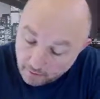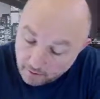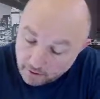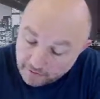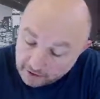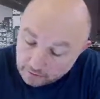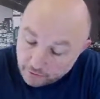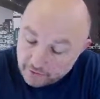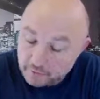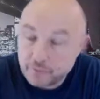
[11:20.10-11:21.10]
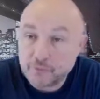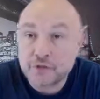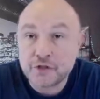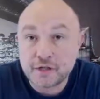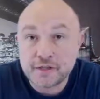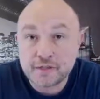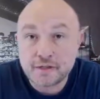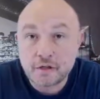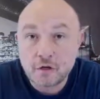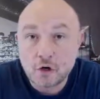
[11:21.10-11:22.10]
an algorithm which is
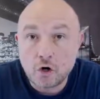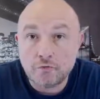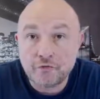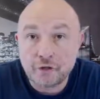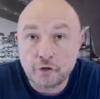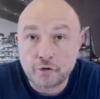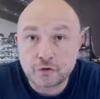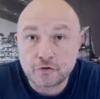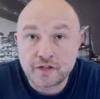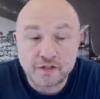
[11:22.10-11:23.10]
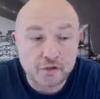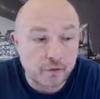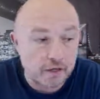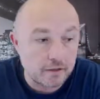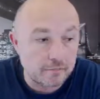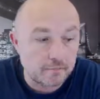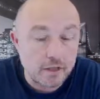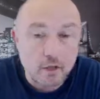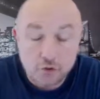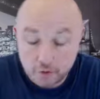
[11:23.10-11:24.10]
of the order of n squared.
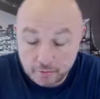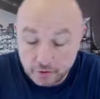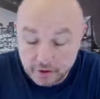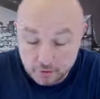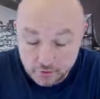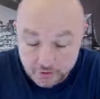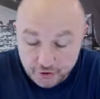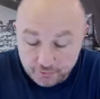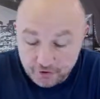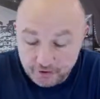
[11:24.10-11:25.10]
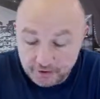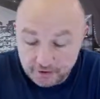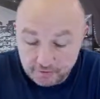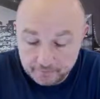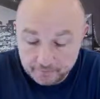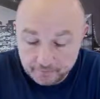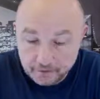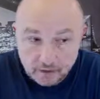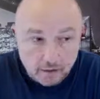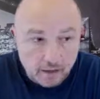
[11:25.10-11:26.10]
So I'm going to stop here,
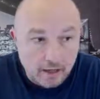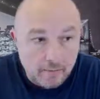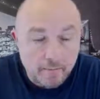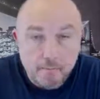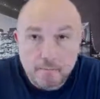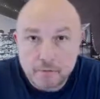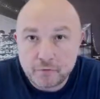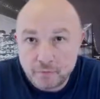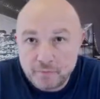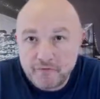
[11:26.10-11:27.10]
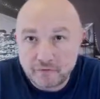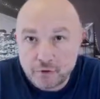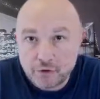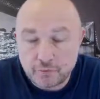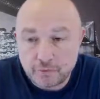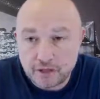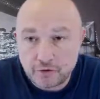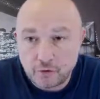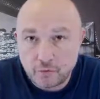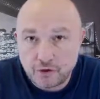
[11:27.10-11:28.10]
but before stopping,
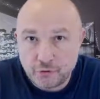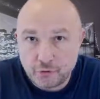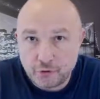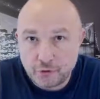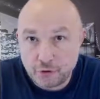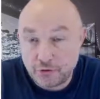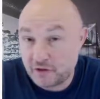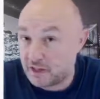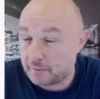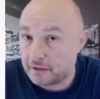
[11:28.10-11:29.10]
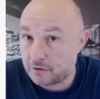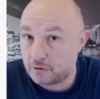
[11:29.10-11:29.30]
you should think about